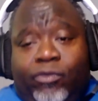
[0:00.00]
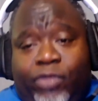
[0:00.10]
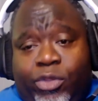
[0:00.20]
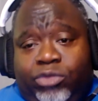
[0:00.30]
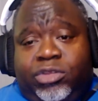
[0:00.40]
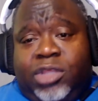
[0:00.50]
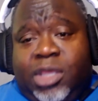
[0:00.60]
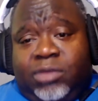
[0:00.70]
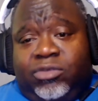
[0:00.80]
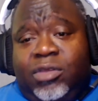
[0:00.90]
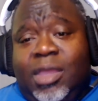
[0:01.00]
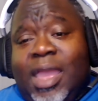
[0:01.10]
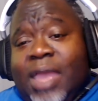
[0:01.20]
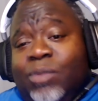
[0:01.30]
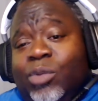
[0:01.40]
of those things.
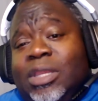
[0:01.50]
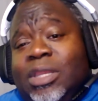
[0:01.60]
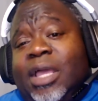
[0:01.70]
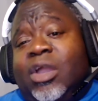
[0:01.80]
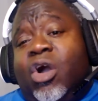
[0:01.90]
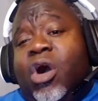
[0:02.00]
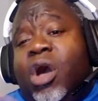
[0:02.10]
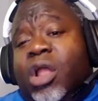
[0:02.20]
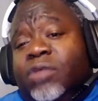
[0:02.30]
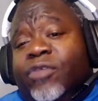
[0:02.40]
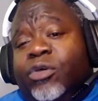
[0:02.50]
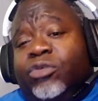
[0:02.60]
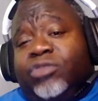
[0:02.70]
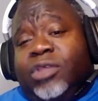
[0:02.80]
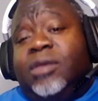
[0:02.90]
And when you like all of
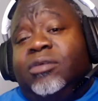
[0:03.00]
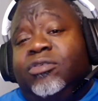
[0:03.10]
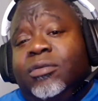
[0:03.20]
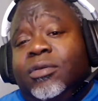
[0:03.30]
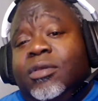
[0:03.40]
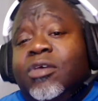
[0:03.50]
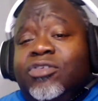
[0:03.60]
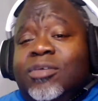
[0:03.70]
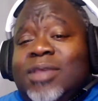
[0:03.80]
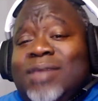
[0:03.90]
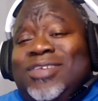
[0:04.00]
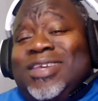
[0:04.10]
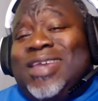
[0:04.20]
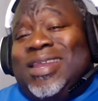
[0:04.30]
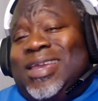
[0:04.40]
those things, sometimes you
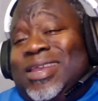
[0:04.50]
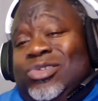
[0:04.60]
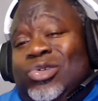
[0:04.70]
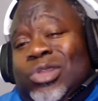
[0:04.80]
kind of got to do a